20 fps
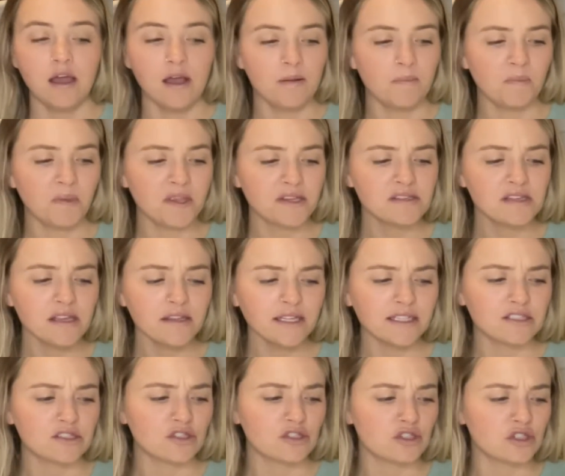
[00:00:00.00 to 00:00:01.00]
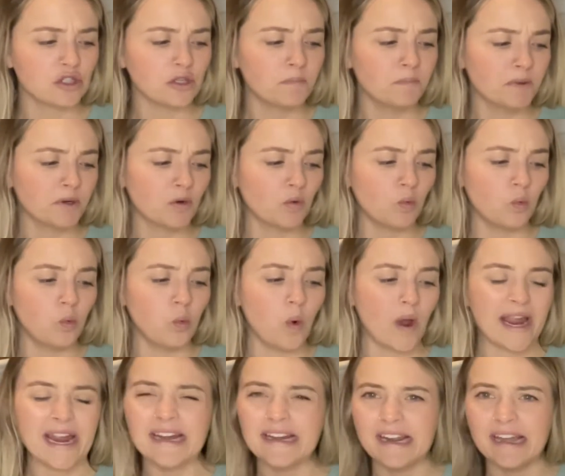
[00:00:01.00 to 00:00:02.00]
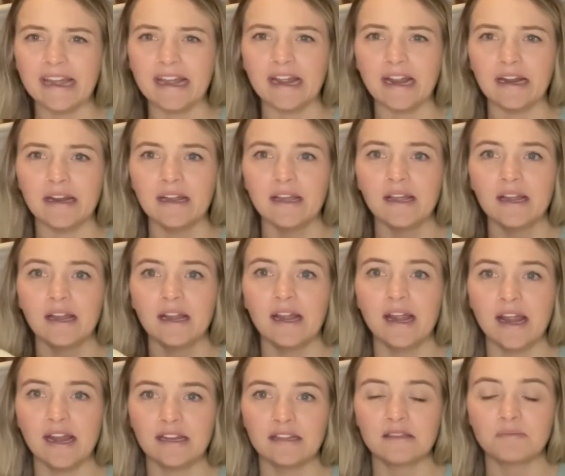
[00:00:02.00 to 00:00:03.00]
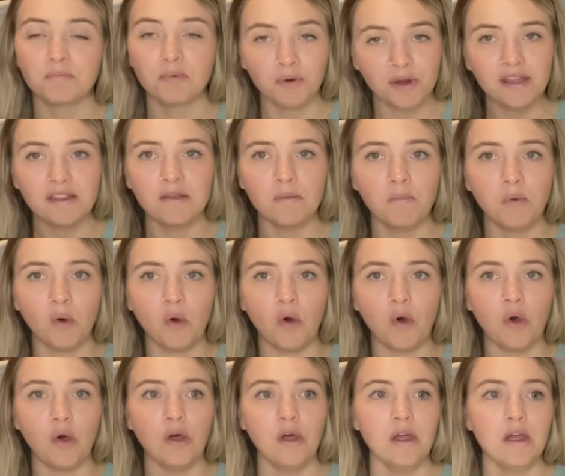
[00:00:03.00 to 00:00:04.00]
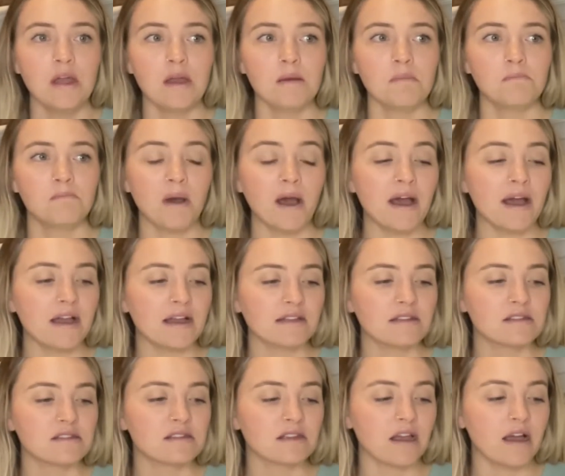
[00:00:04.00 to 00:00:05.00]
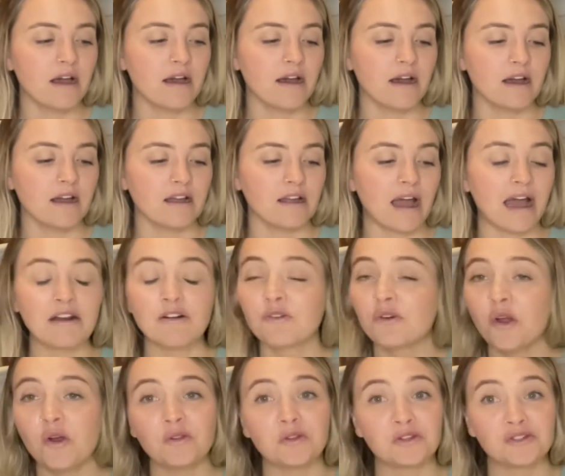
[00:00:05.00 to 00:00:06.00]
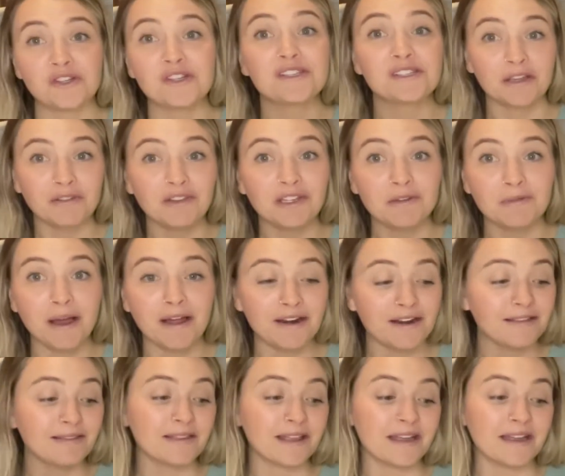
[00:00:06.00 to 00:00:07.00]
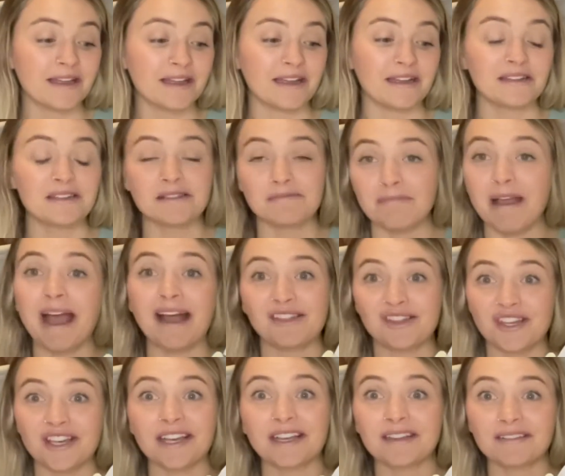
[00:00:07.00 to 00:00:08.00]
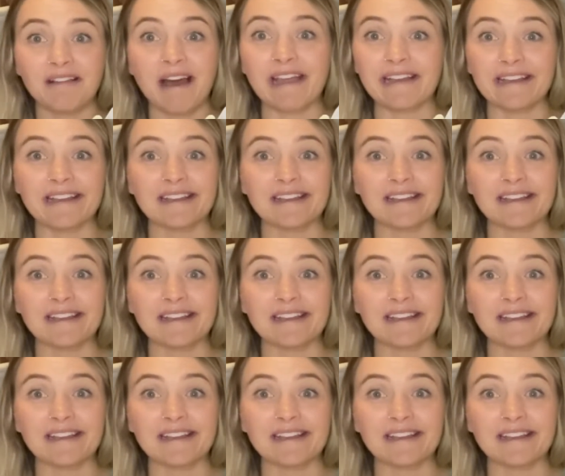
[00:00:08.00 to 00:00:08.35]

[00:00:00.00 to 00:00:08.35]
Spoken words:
it's not like super weighted, it's breathable, but I don't know, there's just something about it that it's magic, like it